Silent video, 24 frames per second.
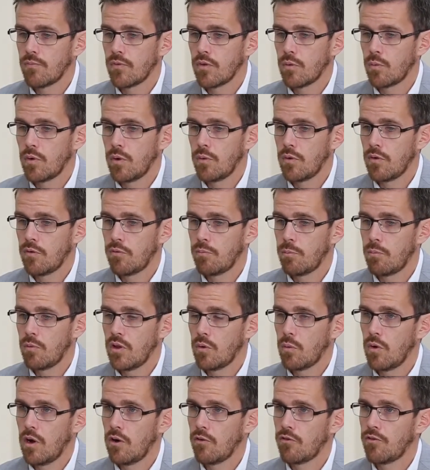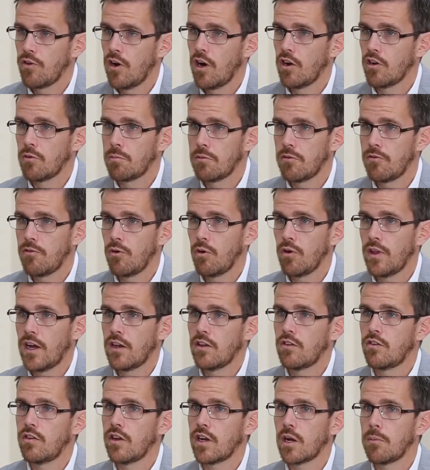We were at the World Finals before that
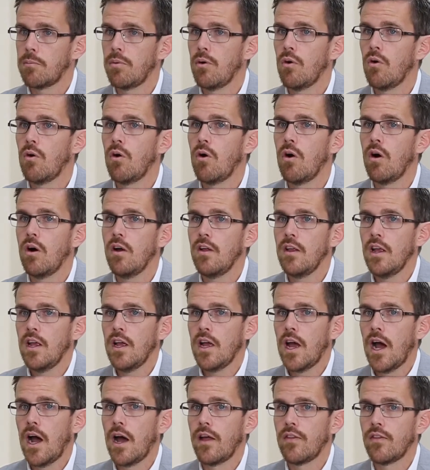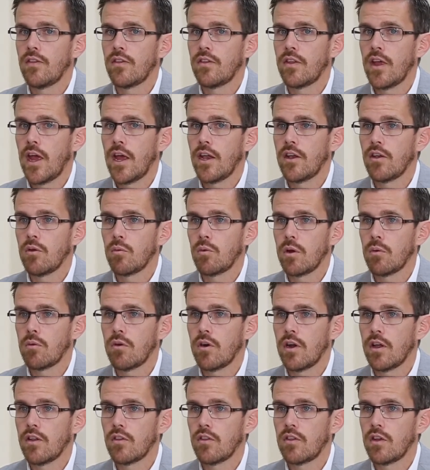in Singapore, and then we
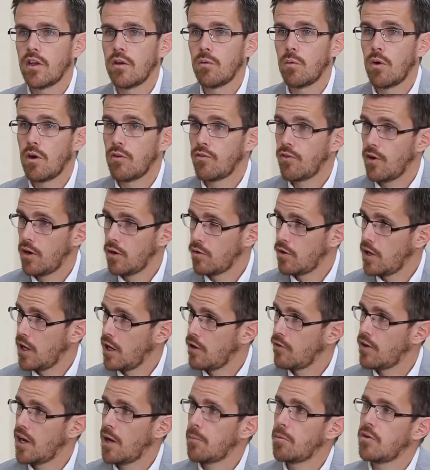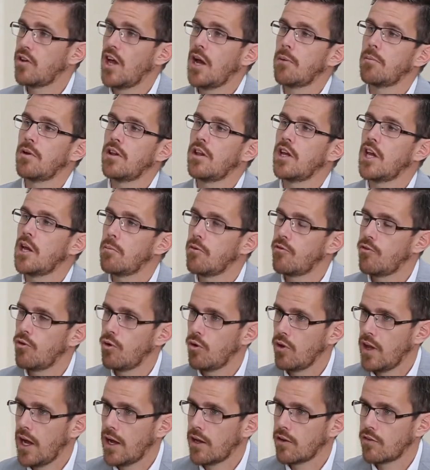were at the World Finals here in Abu Dhabi the year
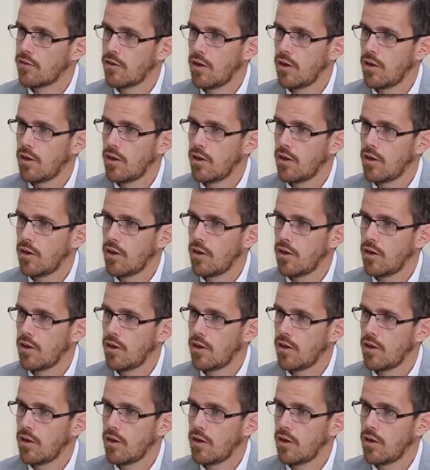before that.